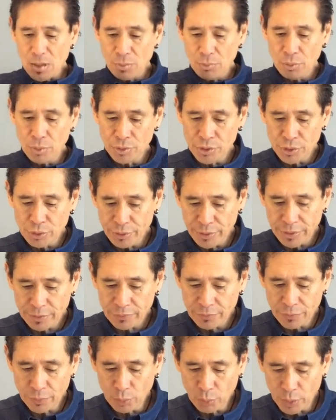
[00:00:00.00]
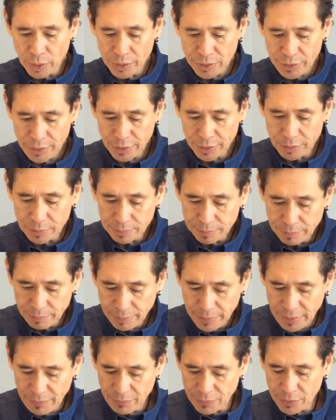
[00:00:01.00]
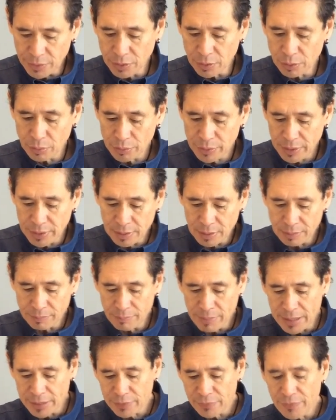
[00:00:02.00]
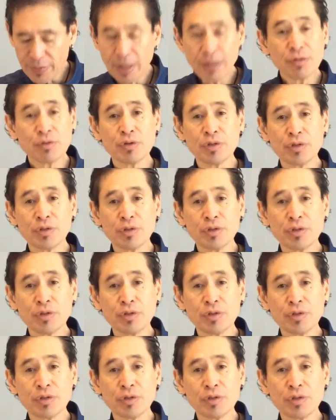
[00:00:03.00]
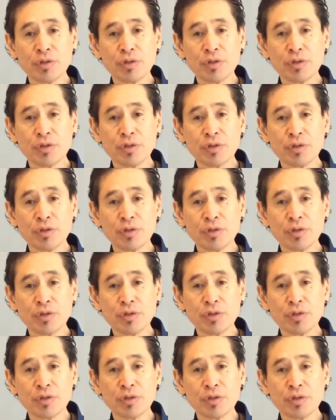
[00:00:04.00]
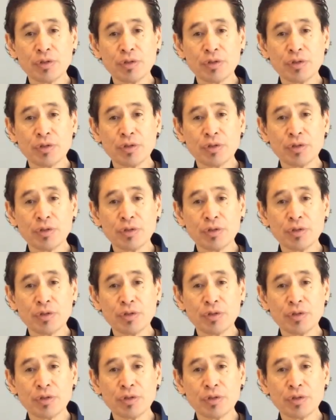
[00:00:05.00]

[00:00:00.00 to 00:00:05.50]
We're doing it for 1 year, even though the manufacturer's expiration date is greater than 1 year.